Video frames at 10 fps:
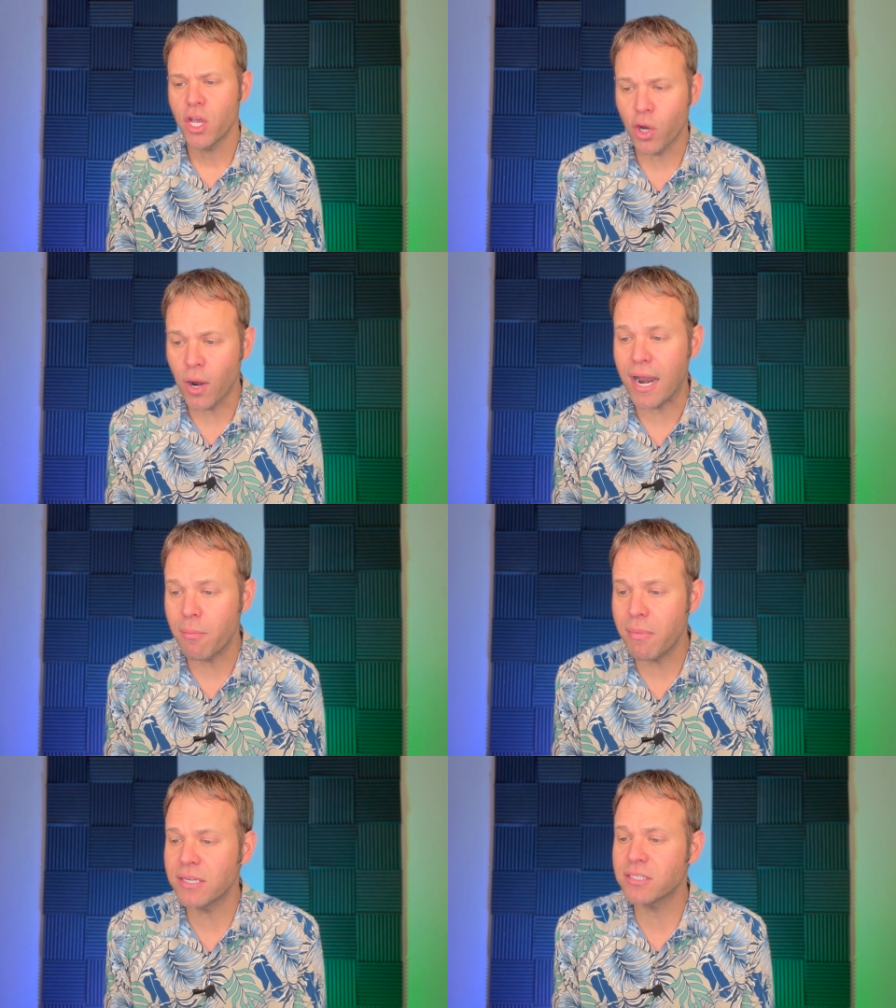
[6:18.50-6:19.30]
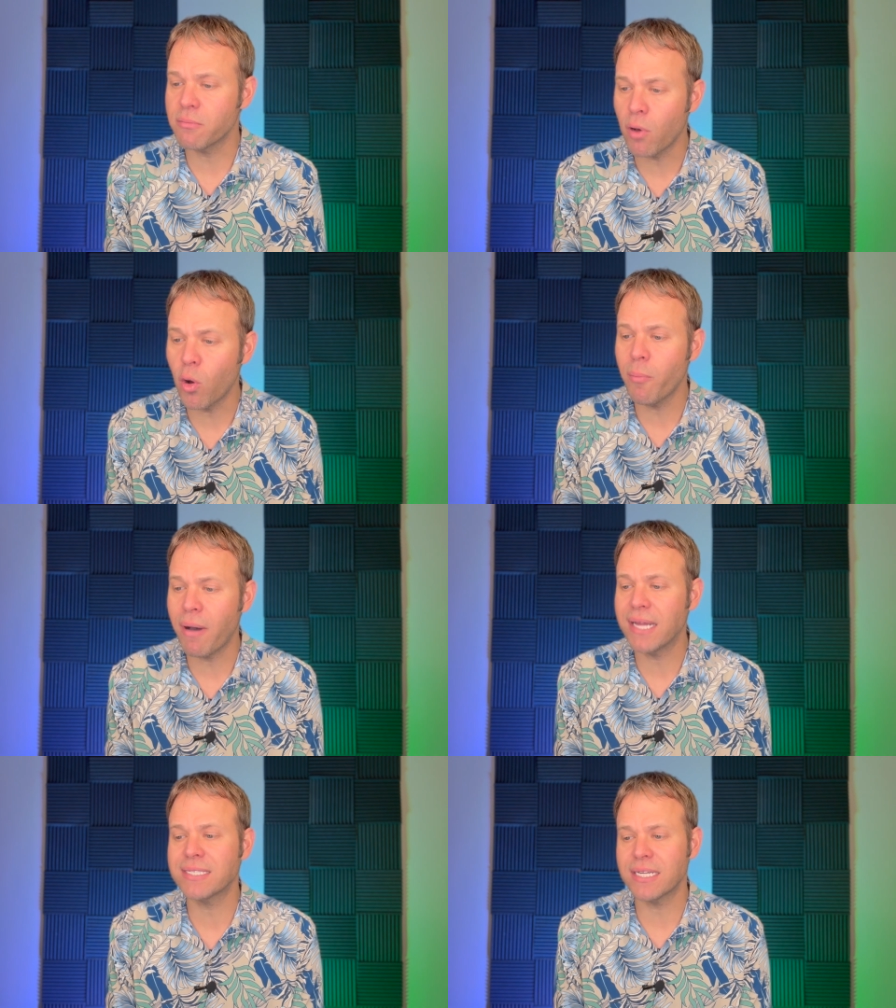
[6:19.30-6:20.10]
your enemies, the
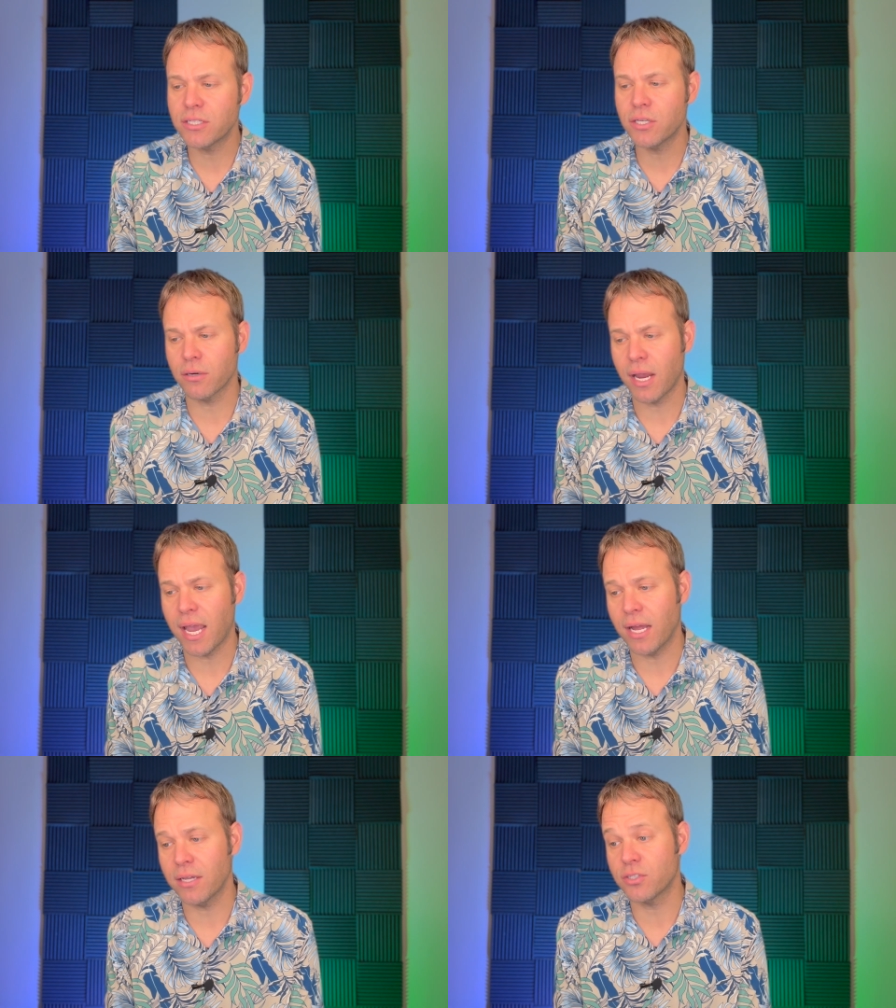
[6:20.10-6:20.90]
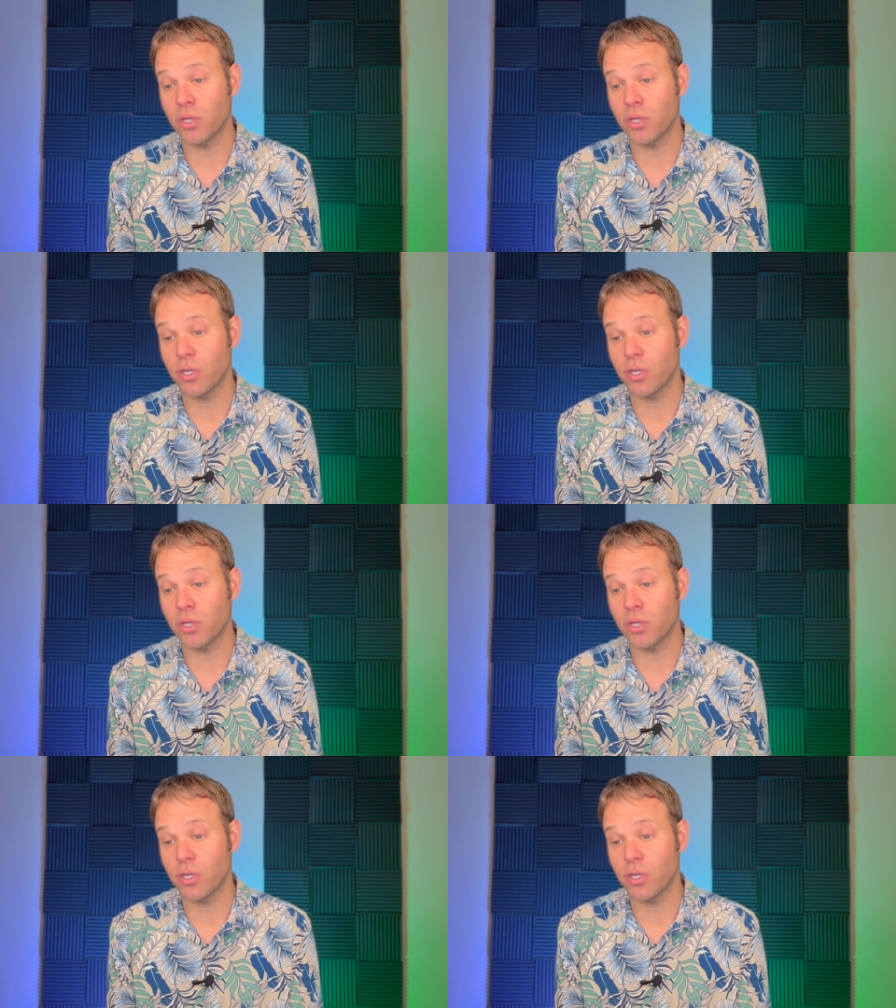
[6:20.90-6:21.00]
Moabites, into your hands.